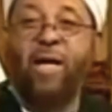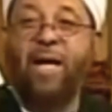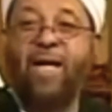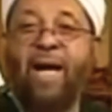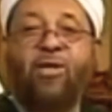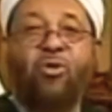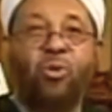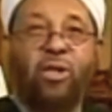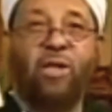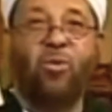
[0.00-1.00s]
I
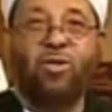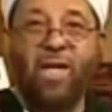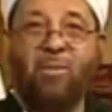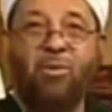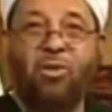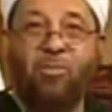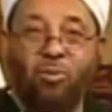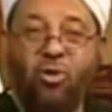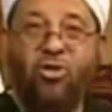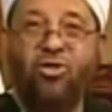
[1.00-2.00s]
actually was able to
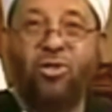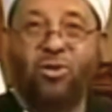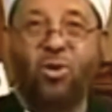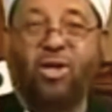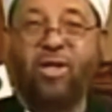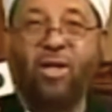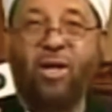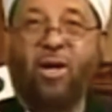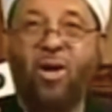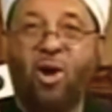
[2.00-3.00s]
purchase a coin
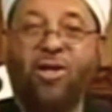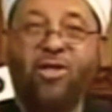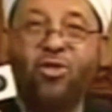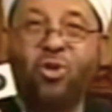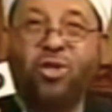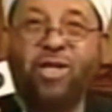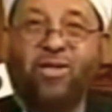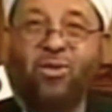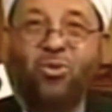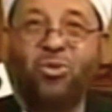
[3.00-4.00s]
on a journey
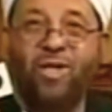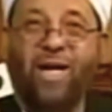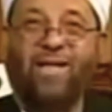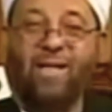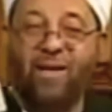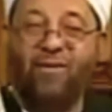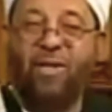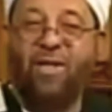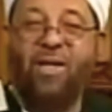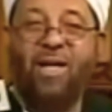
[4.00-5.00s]
to Scandinavia.